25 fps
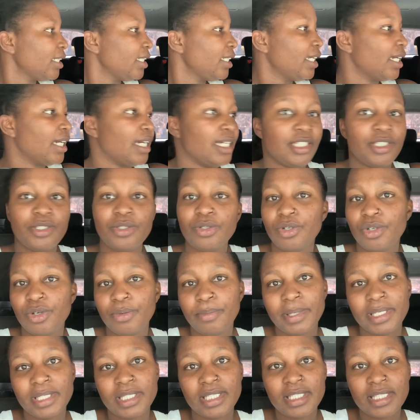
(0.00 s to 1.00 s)
Yeah, so
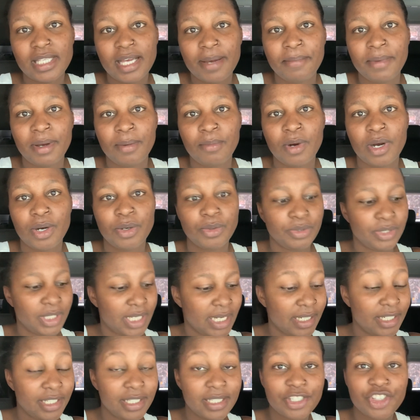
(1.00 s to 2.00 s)
my sister my mom could
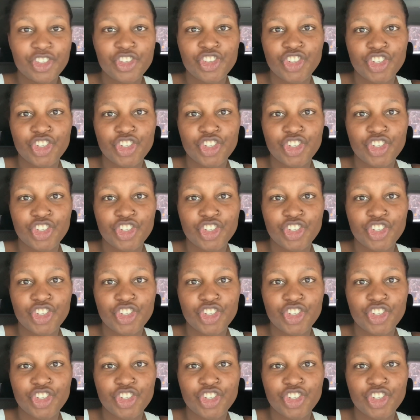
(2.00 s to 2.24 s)
dandy. And